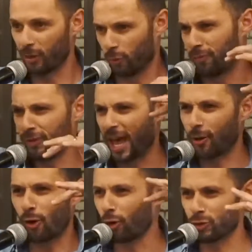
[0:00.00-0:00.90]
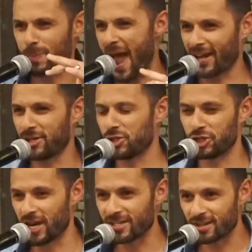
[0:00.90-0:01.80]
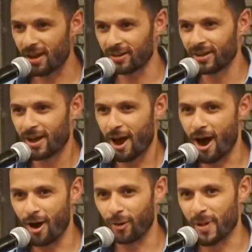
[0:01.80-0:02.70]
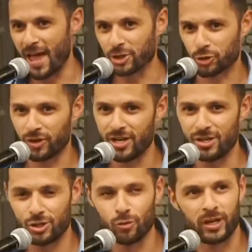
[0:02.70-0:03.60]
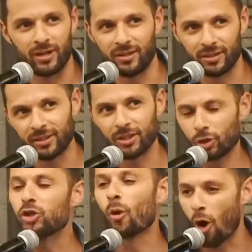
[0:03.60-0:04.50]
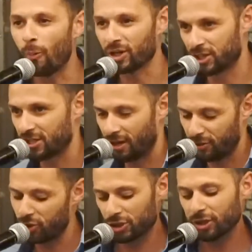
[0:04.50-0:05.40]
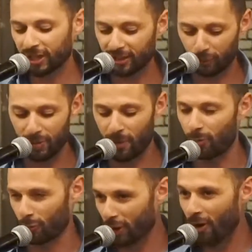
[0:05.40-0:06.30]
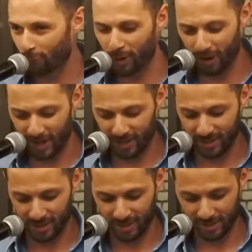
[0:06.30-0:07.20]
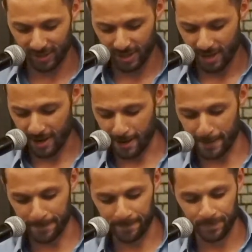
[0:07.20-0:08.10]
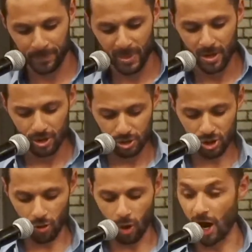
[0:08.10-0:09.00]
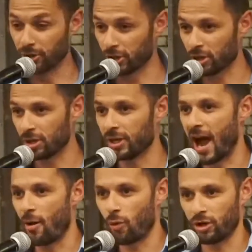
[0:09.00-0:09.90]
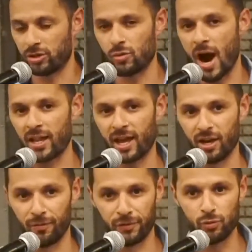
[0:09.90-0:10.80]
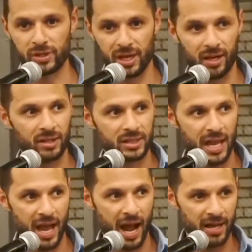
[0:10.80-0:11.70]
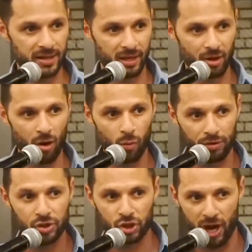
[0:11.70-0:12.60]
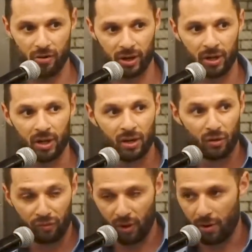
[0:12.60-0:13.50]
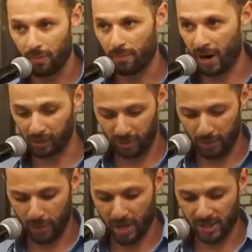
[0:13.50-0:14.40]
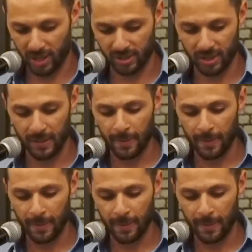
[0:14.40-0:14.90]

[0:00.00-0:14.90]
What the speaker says: It will fill out all those packaged JSON entries. You can do a whole bunch of stuff. So just look at the repo. But we're going to get into this. So under the hood, I want to highlight a few things that I think are worth sharing from my learning process.